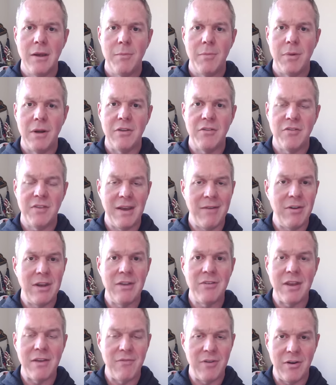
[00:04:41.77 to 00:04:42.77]
But seven
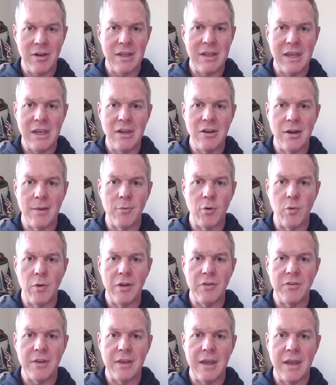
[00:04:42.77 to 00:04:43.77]
is a very key number
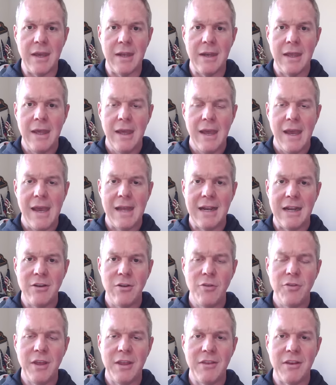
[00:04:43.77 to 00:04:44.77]
once again. And I
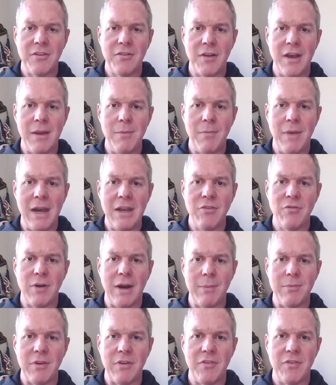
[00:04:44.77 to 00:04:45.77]
do think this line might
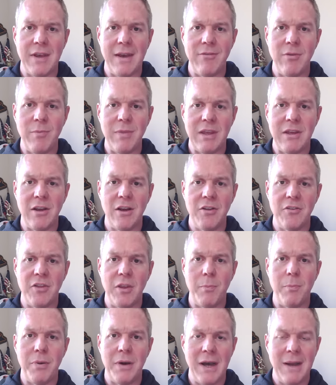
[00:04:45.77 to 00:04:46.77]
drop to seven because
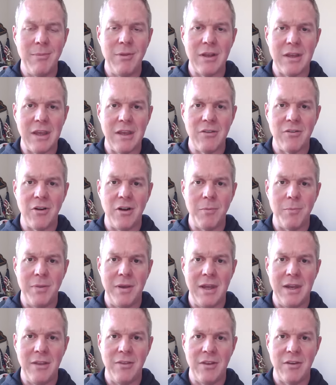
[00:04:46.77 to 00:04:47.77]
the public is on
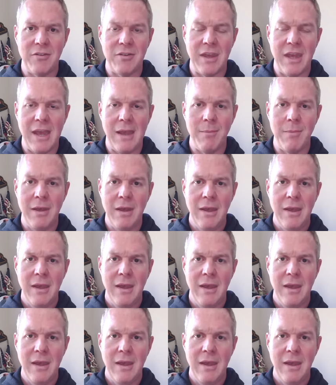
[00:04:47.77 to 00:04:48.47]
Pitt in this game.